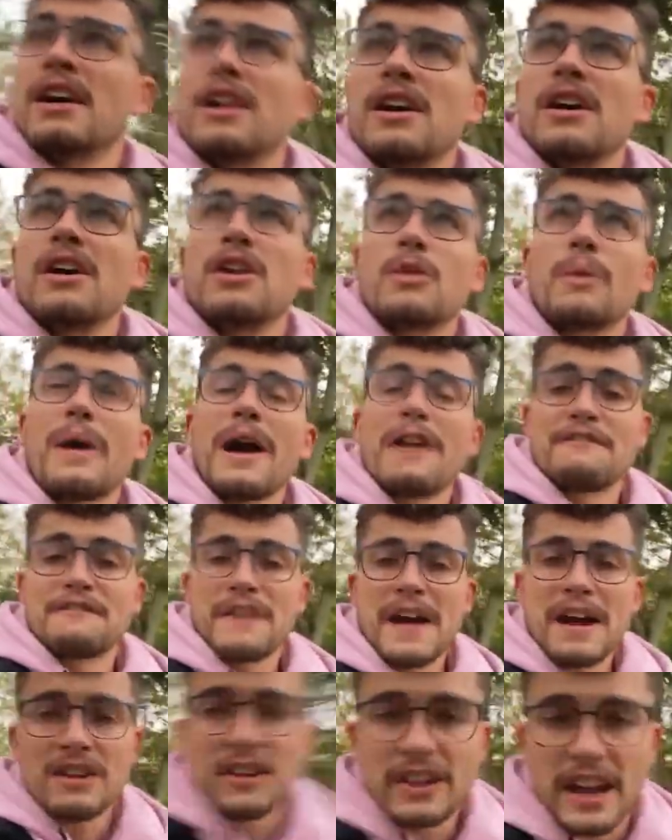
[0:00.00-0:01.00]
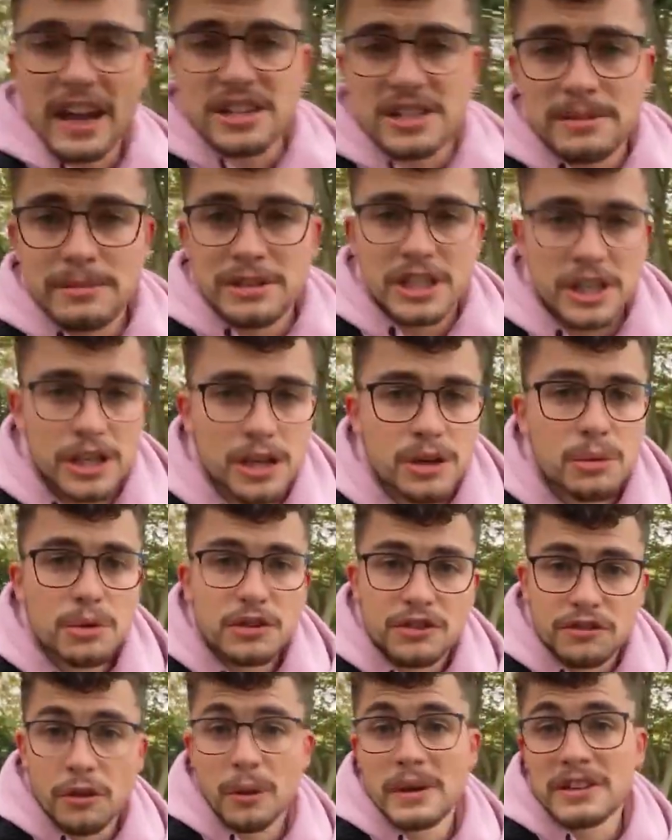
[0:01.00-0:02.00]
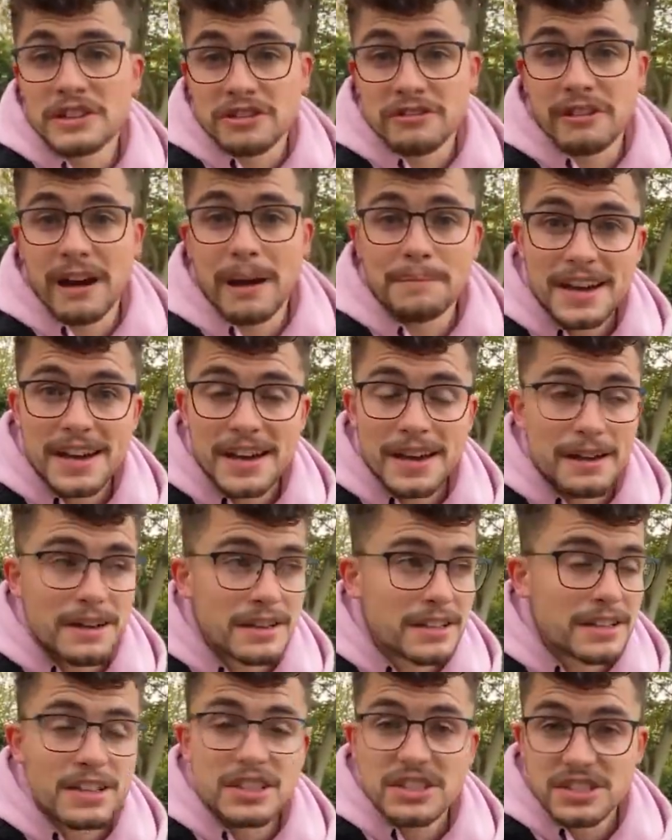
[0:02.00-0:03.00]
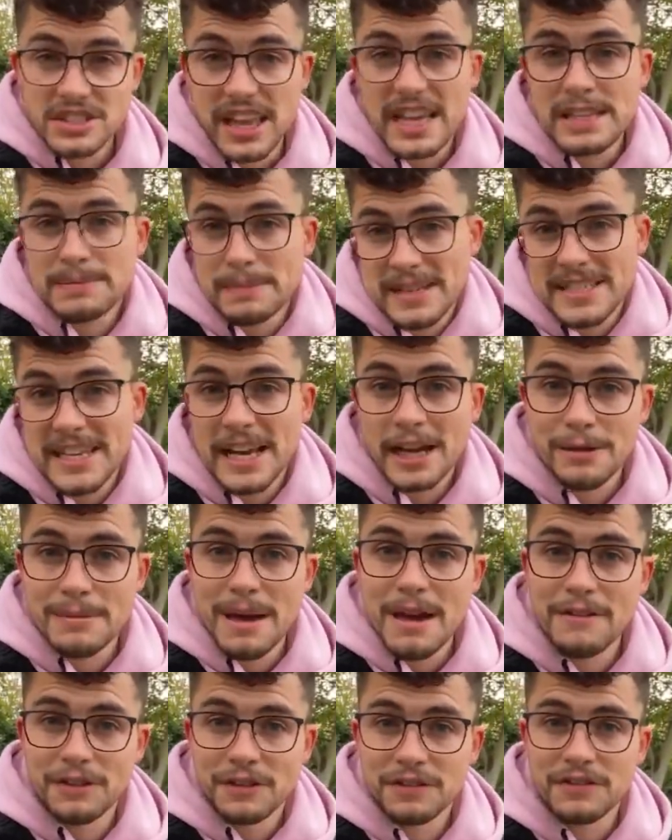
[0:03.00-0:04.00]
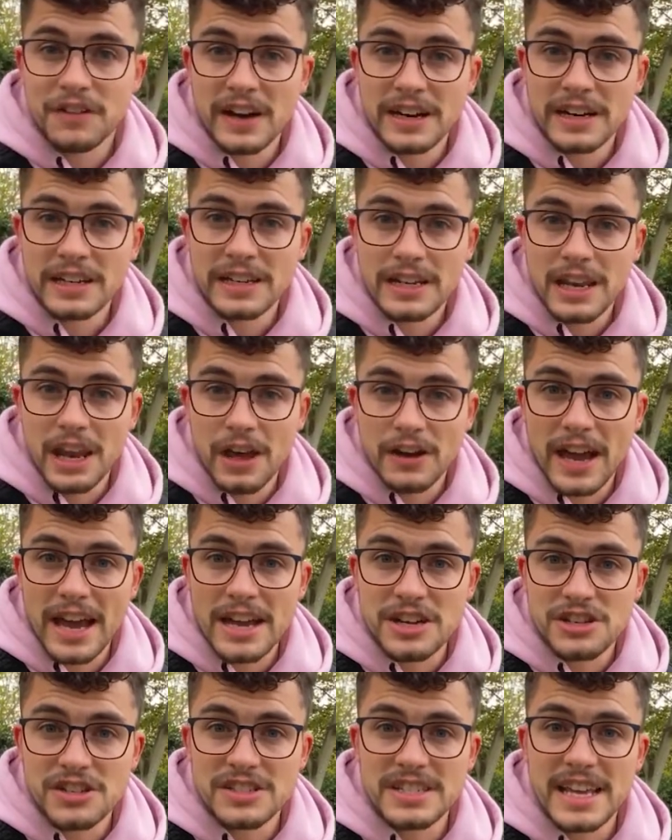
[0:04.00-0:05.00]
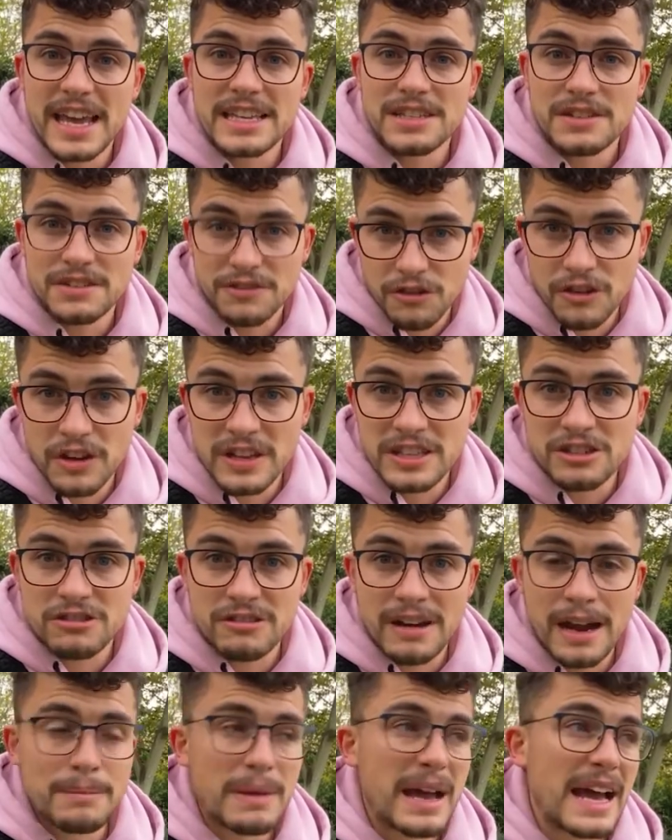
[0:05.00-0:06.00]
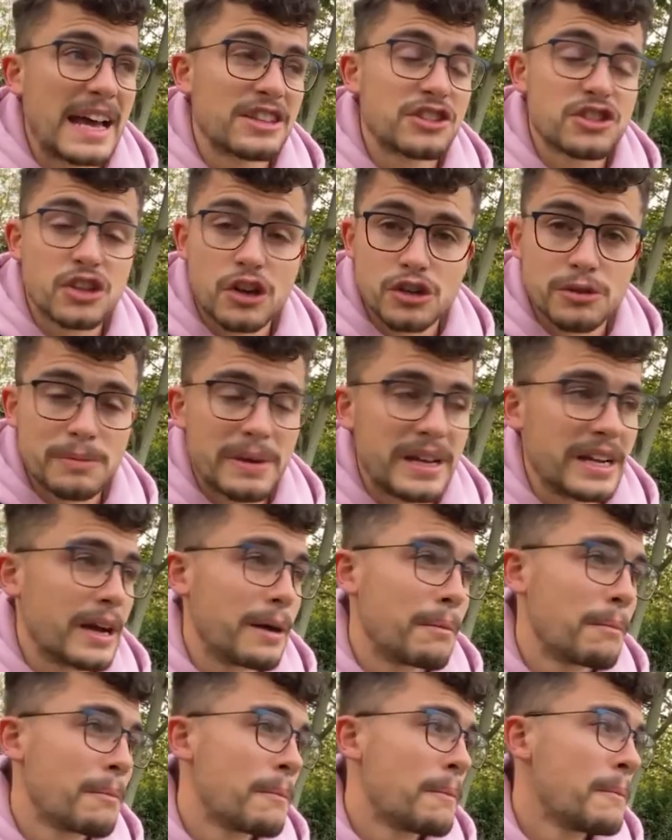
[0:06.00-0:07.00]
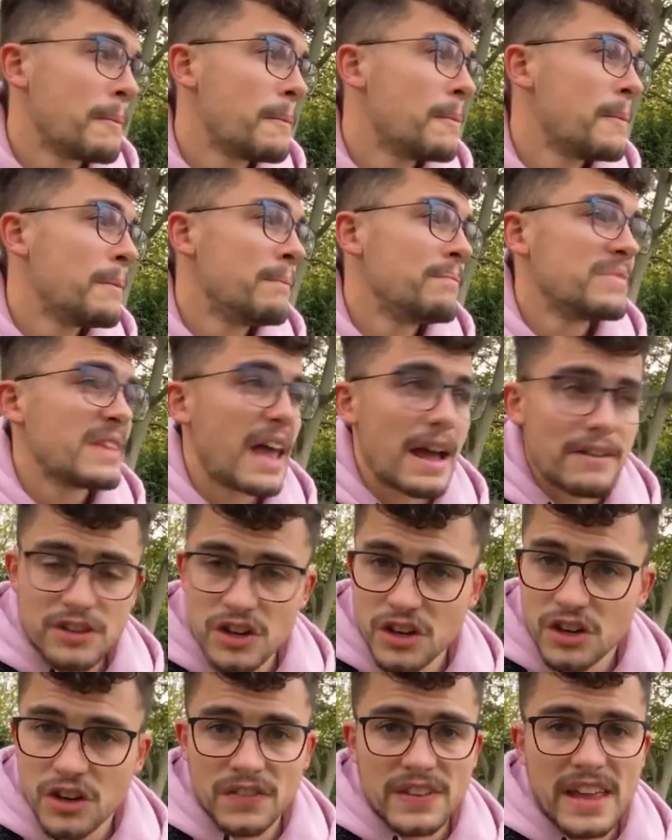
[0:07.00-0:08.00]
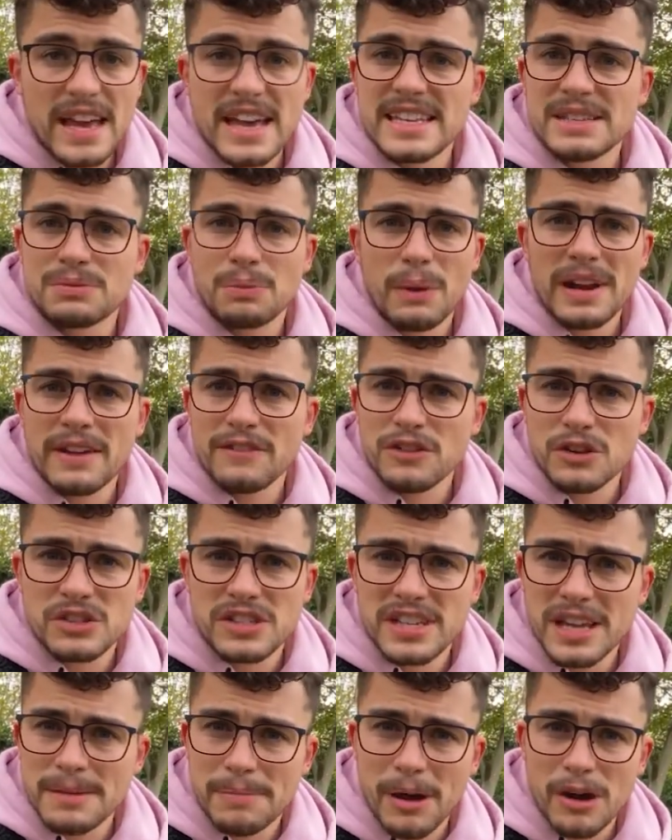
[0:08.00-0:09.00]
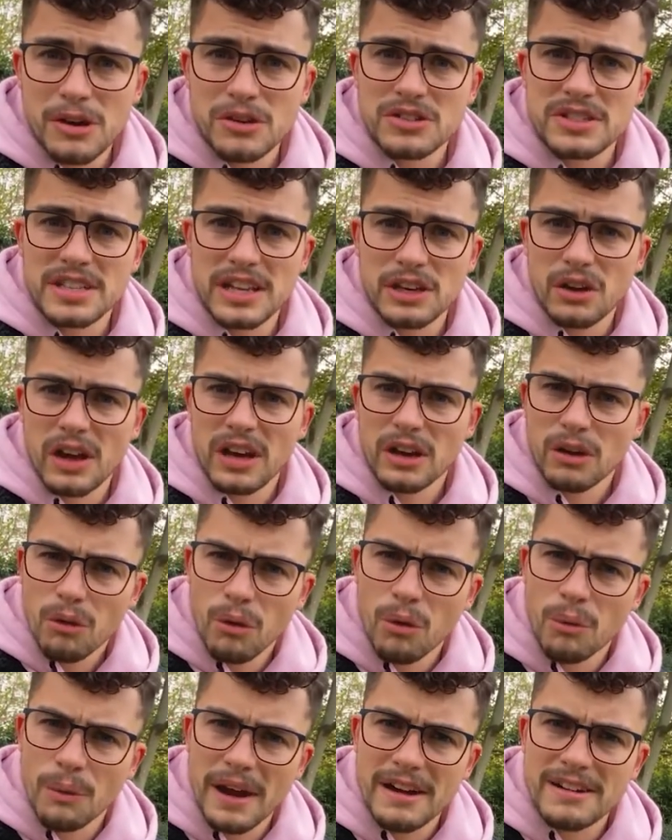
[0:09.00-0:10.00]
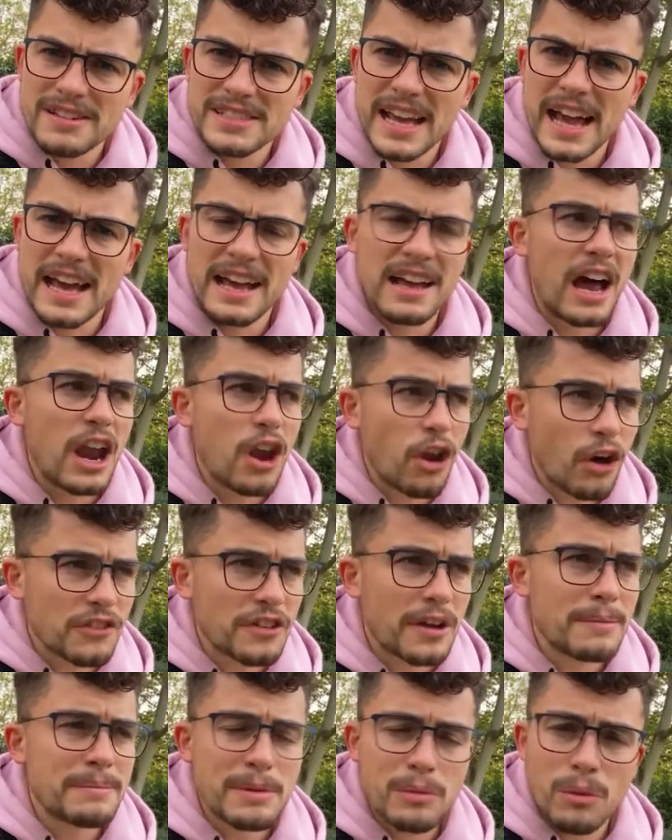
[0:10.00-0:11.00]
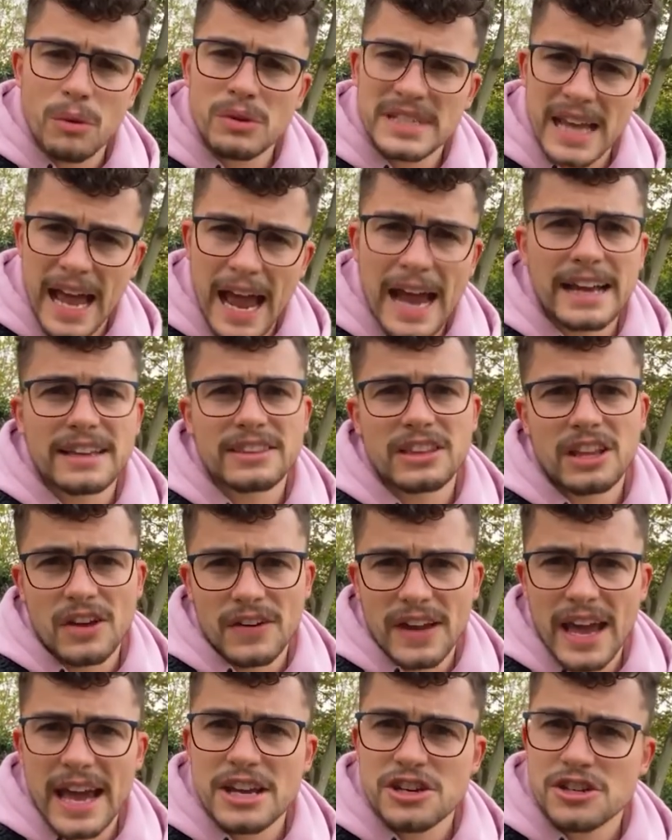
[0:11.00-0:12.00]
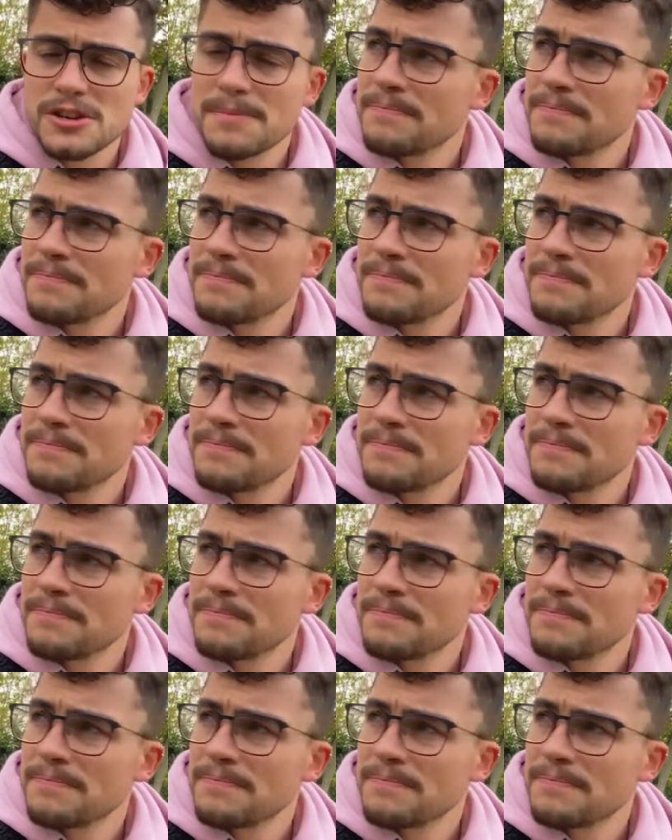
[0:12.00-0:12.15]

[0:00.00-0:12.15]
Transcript: The way I found location number 2 was through Instagram. So that's my second method of finding locations, is through Instagram and social media. Have a look on there. It's whenever you see a post that you're like, oh, where is that? A lot of time people will tag the location.